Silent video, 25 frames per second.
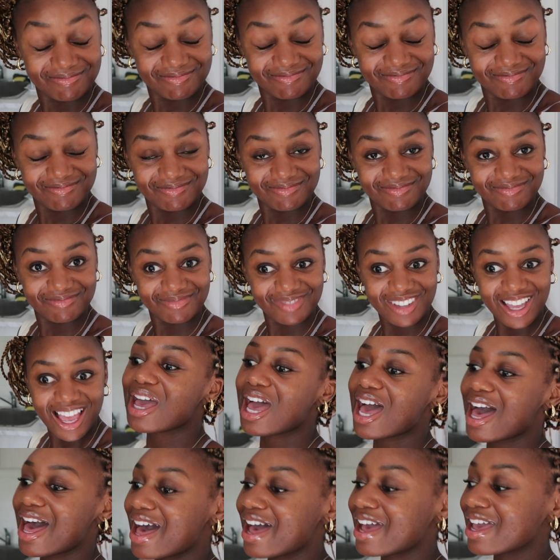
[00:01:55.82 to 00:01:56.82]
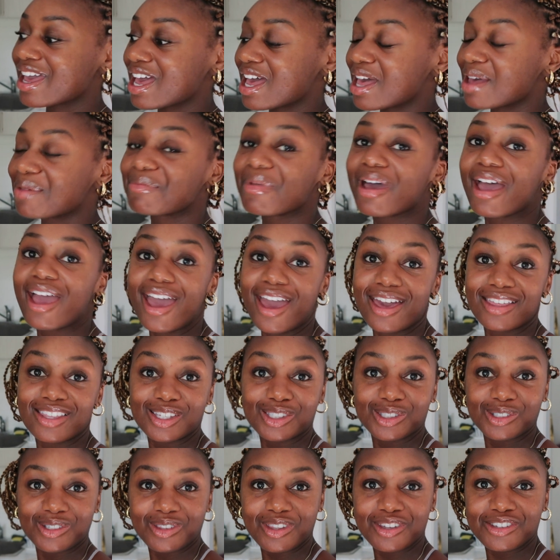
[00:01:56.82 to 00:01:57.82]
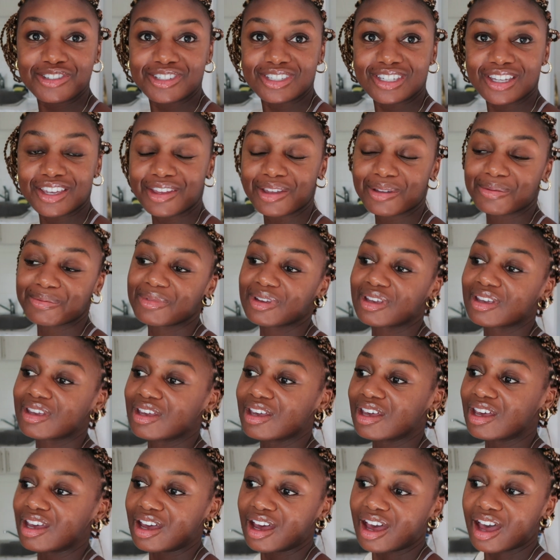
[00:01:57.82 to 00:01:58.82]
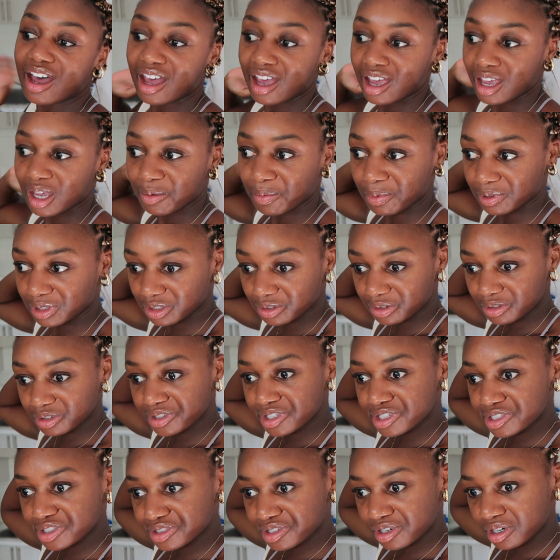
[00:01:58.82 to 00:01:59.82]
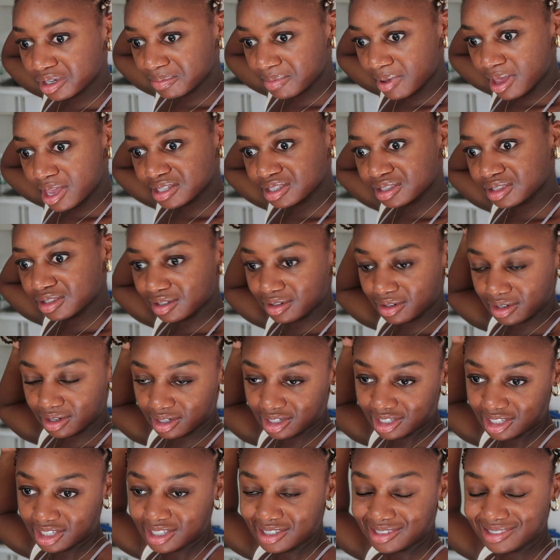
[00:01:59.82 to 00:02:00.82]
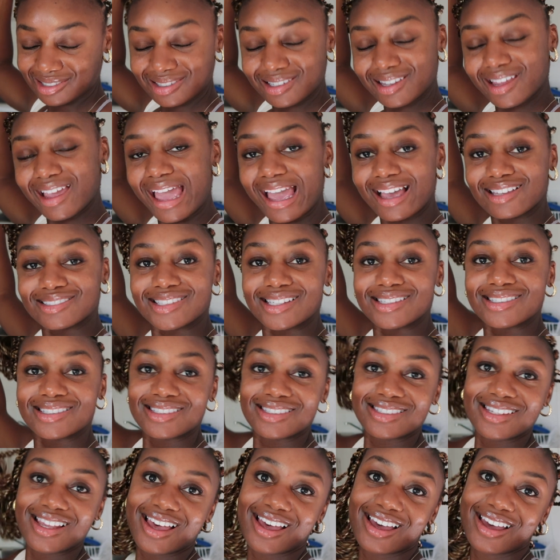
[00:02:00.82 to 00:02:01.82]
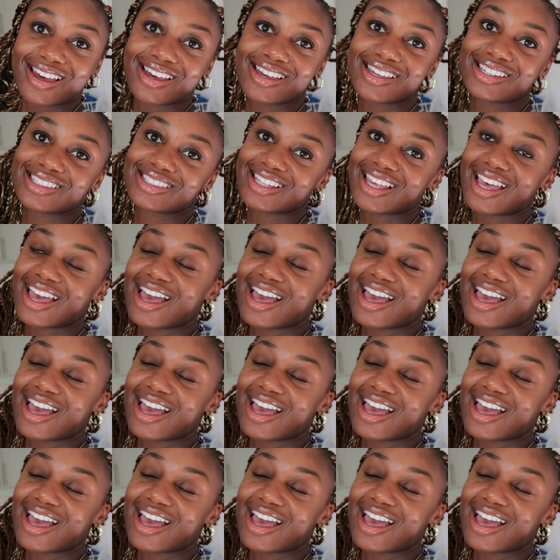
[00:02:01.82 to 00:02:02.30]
Anyway, I am headed to the gym. I want to do this Stairmaster easy exercise